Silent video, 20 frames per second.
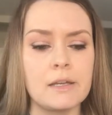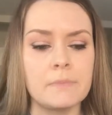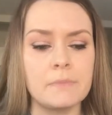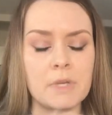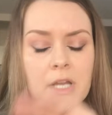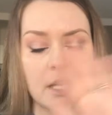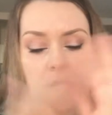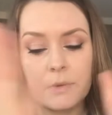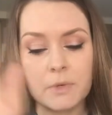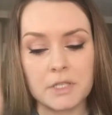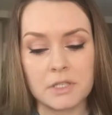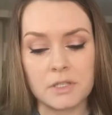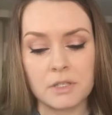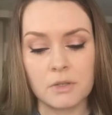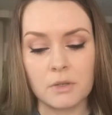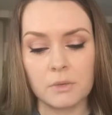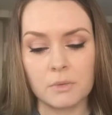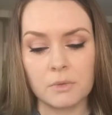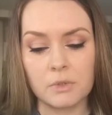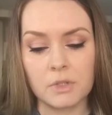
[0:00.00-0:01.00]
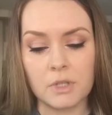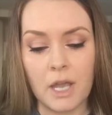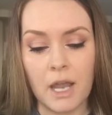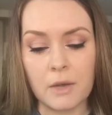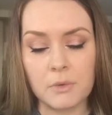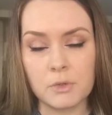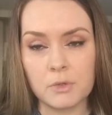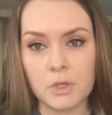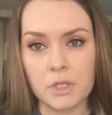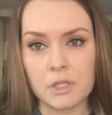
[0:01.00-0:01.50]
Anyway, so I
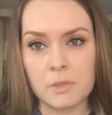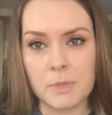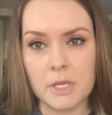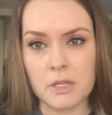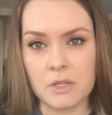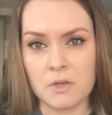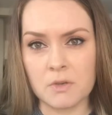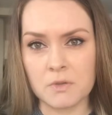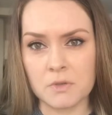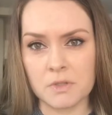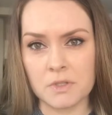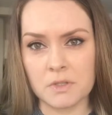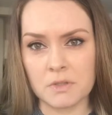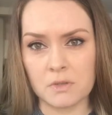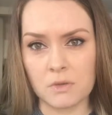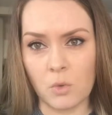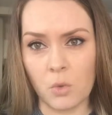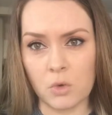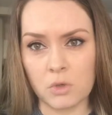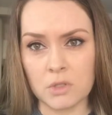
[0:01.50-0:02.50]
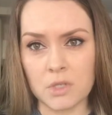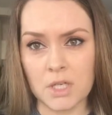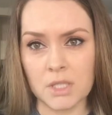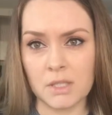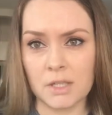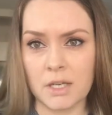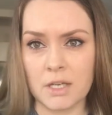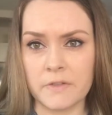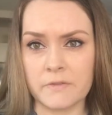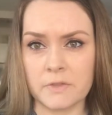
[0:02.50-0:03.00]
would recommend those. Order
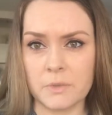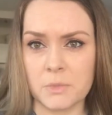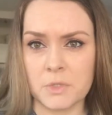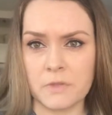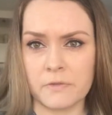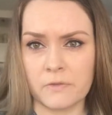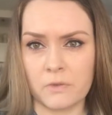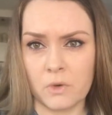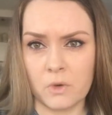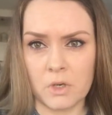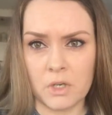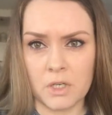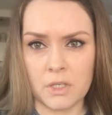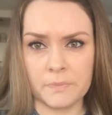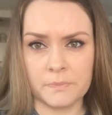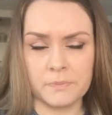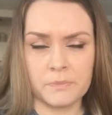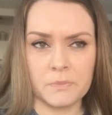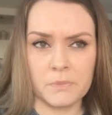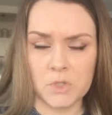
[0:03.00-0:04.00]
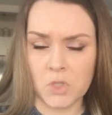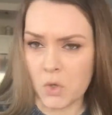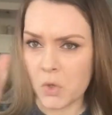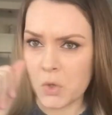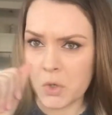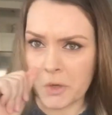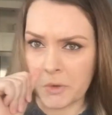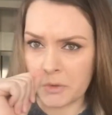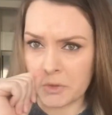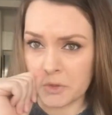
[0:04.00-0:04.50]
online from Sephora. Don't go
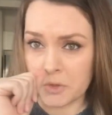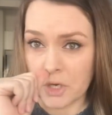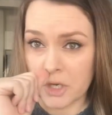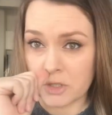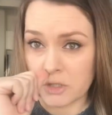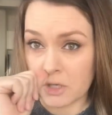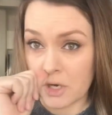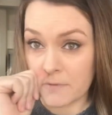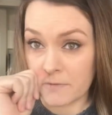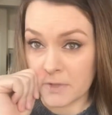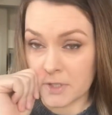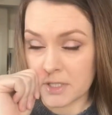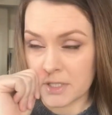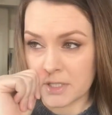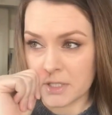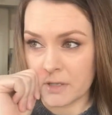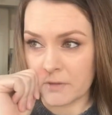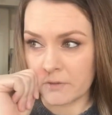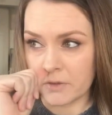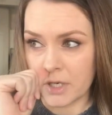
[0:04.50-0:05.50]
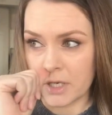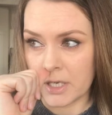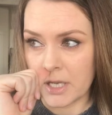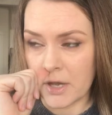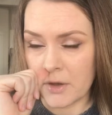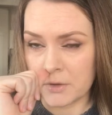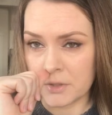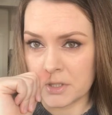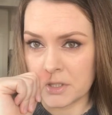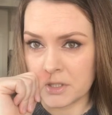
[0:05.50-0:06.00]
out and try and shop for this stuff right
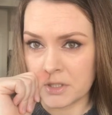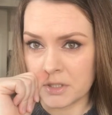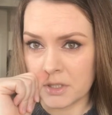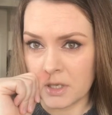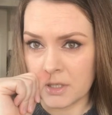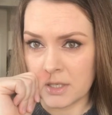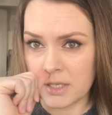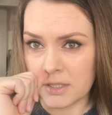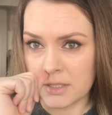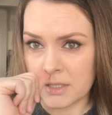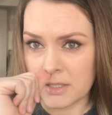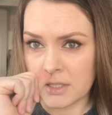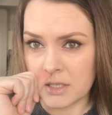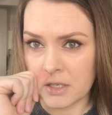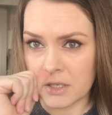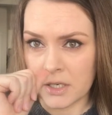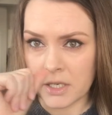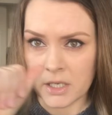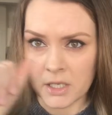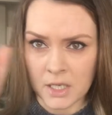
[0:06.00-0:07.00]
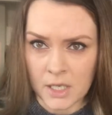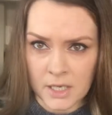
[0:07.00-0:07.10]
now. It's just not necessary.